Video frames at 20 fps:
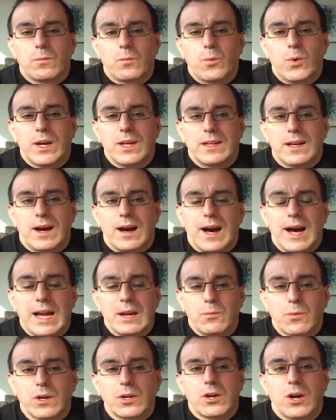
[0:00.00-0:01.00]
what I
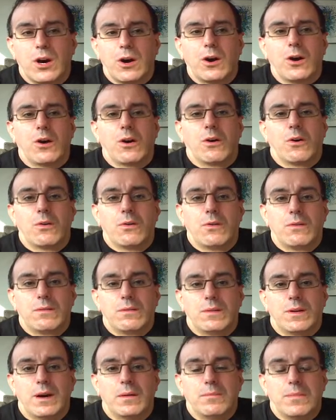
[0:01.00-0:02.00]
recall
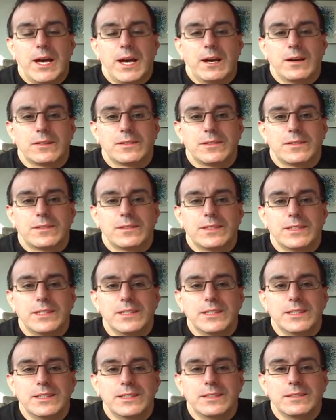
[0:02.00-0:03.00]
about
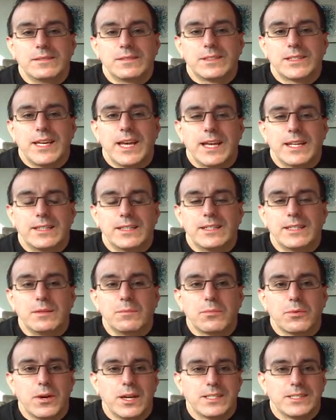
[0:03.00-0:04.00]
the Kennedy
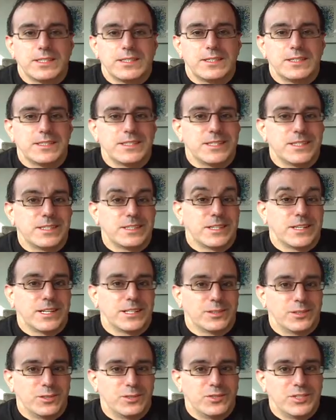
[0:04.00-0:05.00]
presidency that I
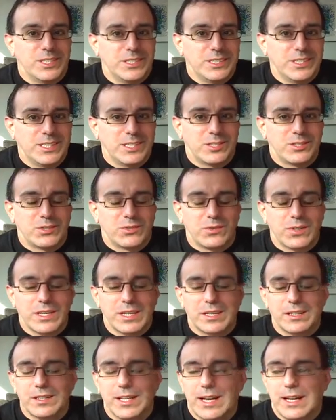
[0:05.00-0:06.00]
learned in history
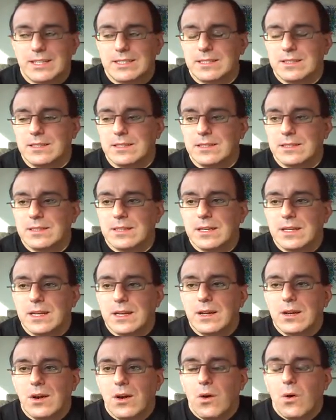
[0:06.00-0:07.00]
classes
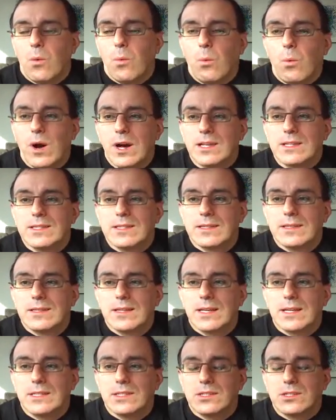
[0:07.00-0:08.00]
was
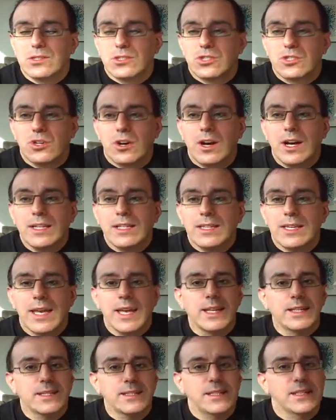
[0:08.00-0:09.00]
that John
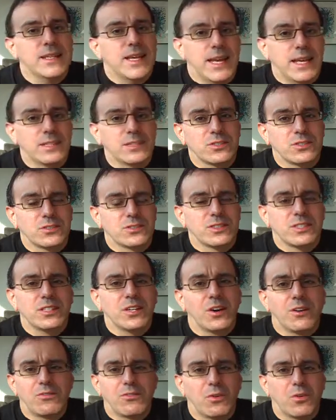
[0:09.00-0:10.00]
Kennedy entered
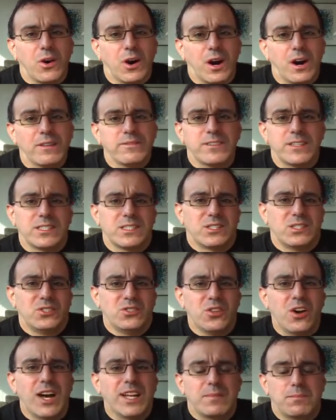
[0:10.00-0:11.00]
the Oval Office
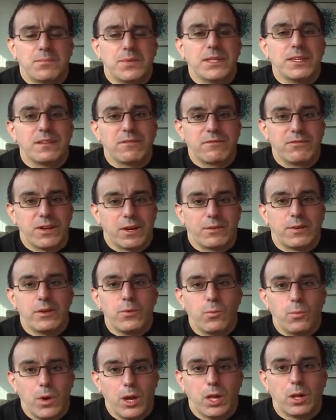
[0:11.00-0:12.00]
not being
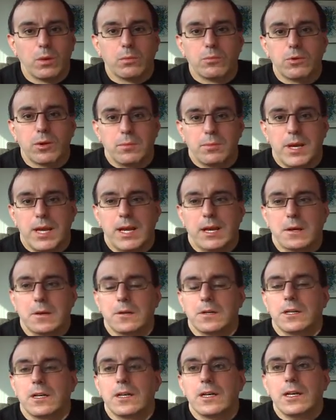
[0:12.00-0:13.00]
very well
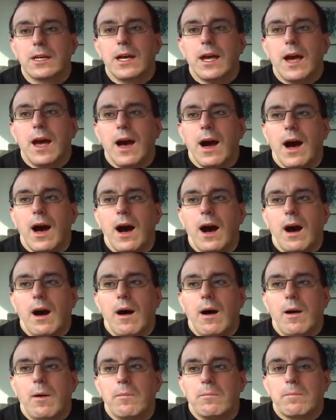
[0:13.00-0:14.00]
prepared.
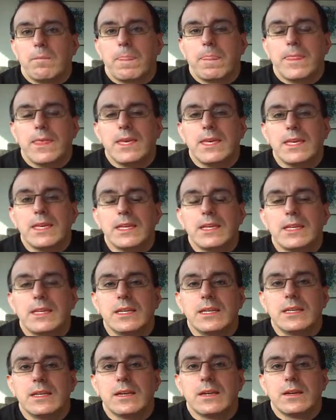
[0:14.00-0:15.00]
Um,
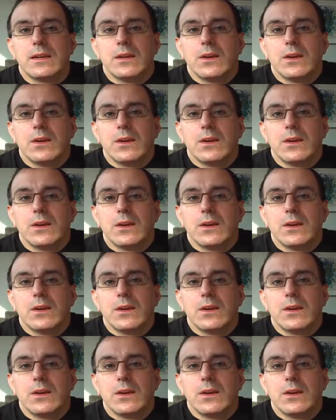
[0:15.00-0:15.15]
he